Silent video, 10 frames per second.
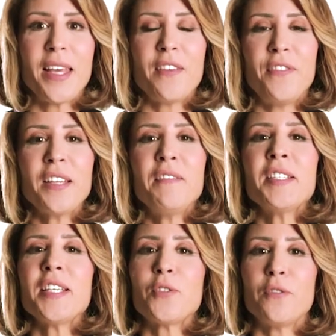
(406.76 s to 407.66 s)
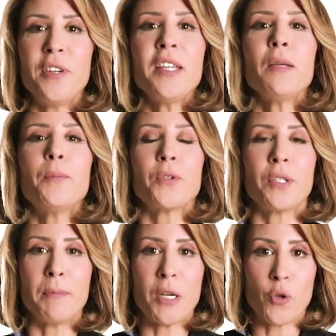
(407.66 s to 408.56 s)
Effectiveness is a very
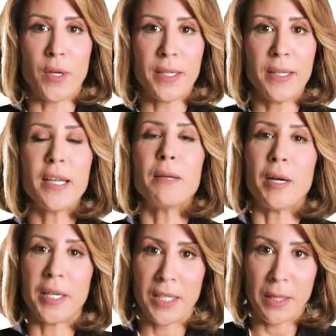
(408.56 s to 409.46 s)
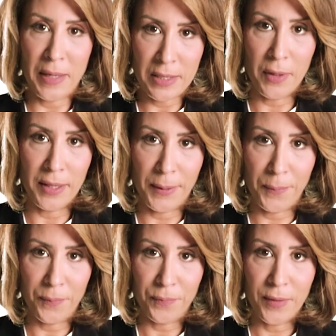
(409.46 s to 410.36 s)
important metric in marketing mix modeling.
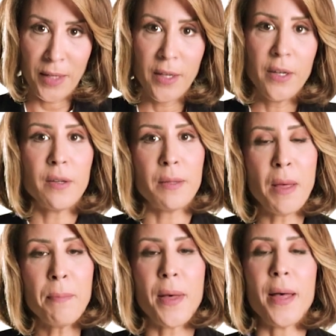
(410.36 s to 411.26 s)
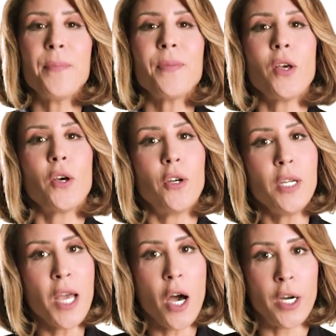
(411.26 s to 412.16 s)
Remember,
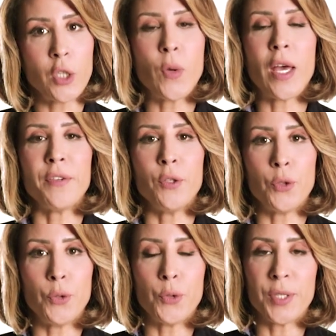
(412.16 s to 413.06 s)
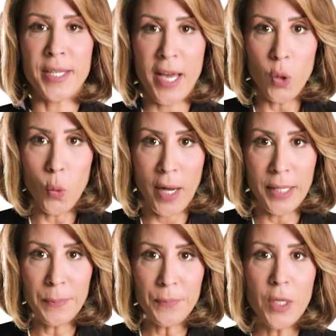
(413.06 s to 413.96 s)
earlier on, we have introduced
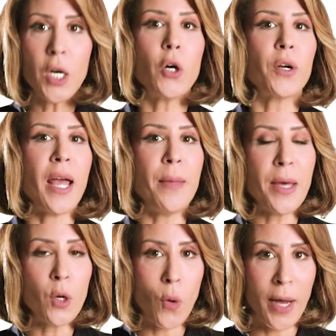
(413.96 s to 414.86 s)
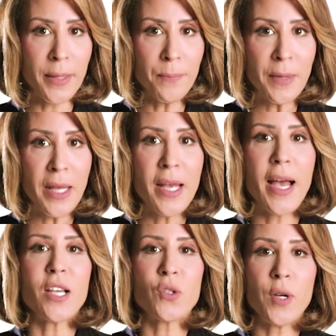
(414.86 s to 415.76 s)
ROI or MROI
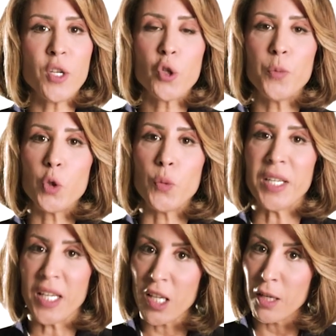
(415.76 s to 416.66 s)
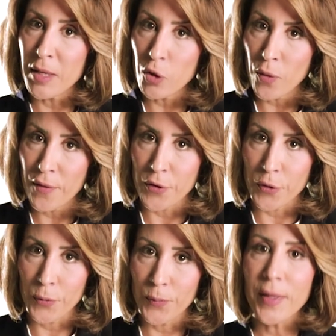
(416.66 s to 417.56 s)
as a ratio between incremental
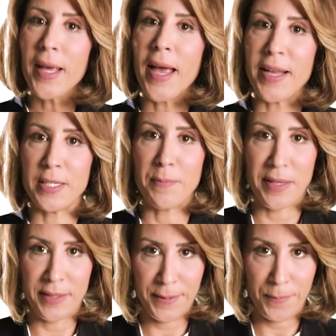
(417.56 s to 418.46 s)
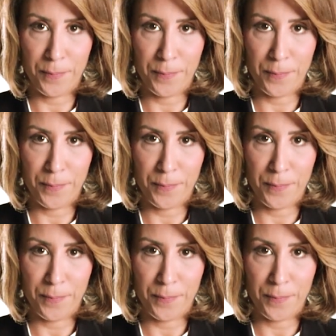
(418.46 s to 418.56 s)
revenue and spend.